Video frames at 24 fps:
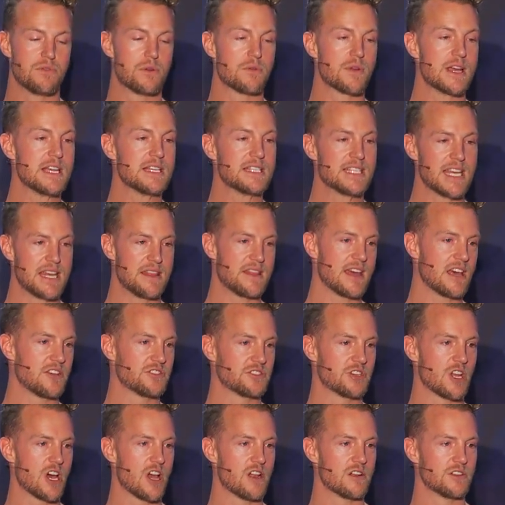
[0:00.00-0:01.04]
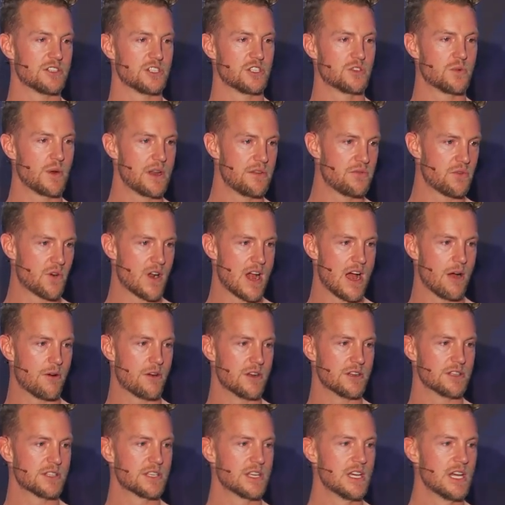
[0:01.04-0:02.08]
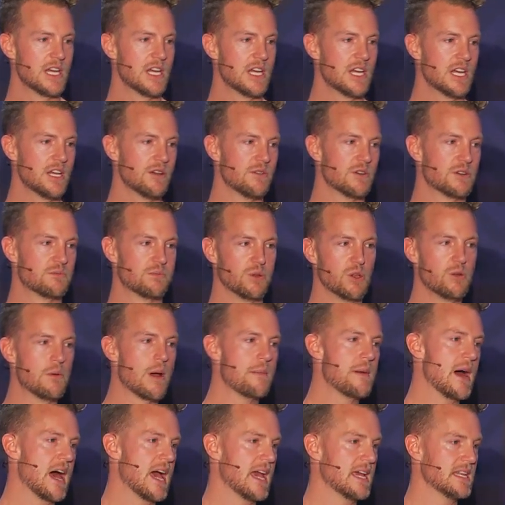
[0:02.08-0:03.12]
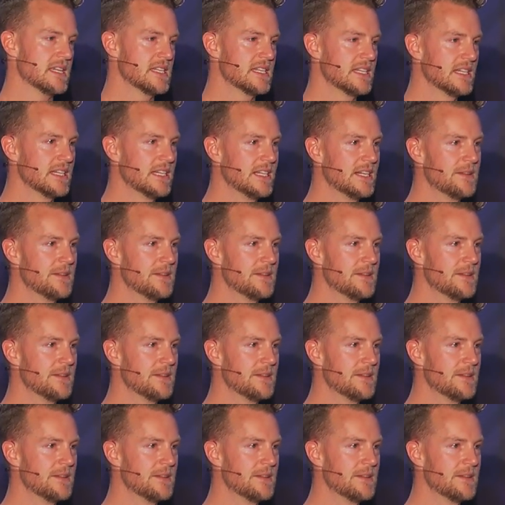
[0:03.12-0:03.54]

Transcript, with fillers: We raised $10,000 in 24 hours, which blew my mind.